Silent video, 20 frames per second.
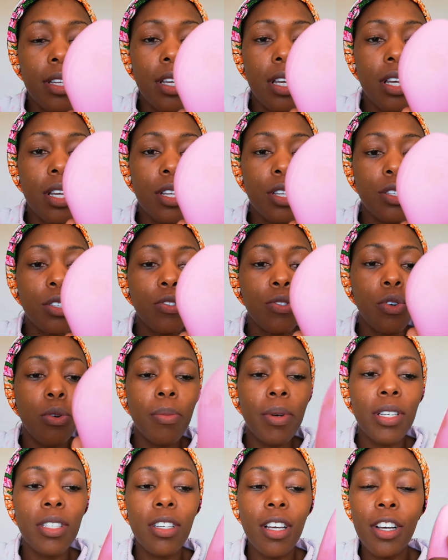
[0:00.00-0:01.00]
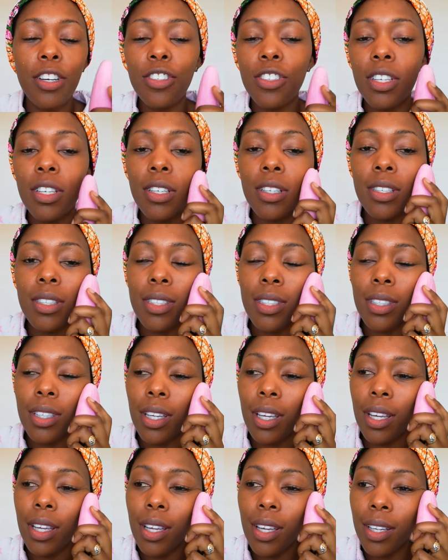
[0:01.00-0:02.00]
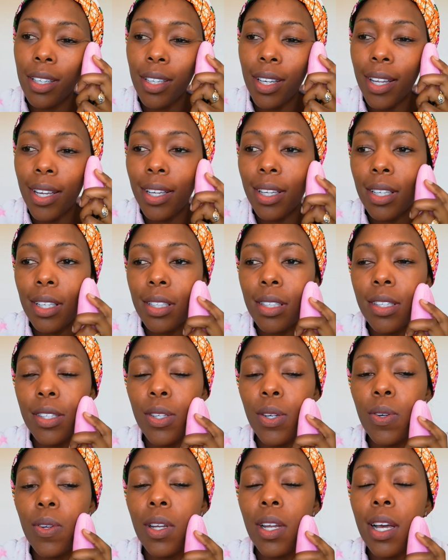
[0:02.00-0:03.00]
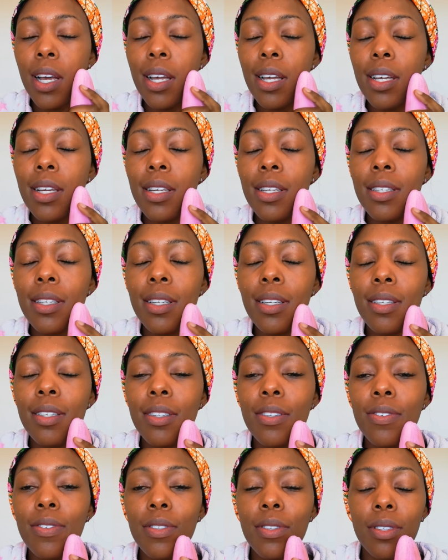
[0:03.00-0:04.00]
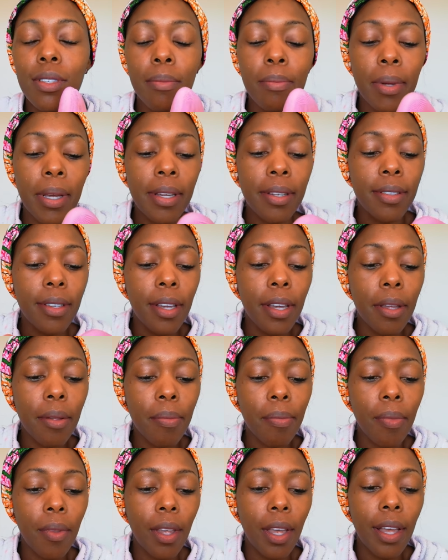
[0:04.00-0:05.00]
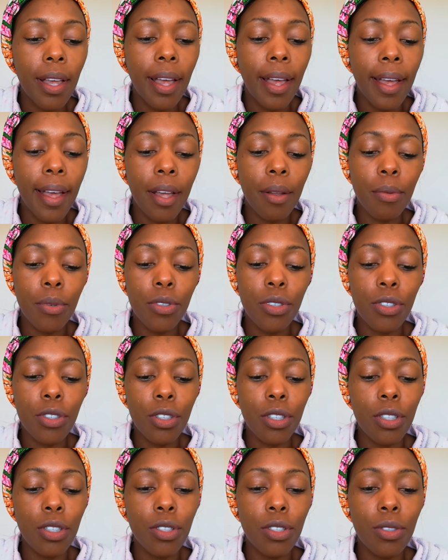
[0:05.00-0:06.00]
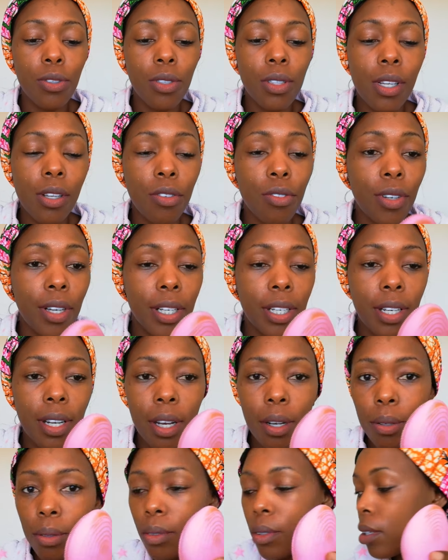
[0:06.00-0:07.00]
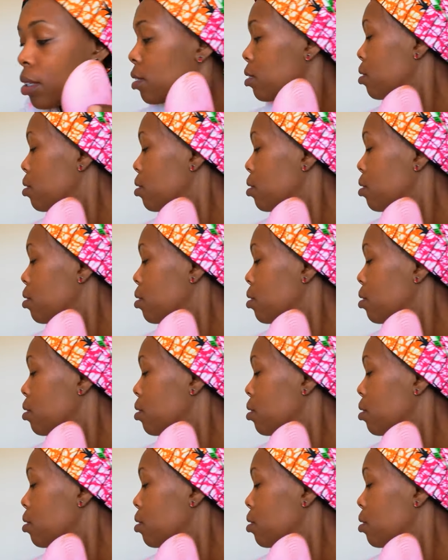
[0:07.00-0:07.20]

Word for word: is for massaging your skin like it's so nice and it just feels amazing and we're just gonna do that right now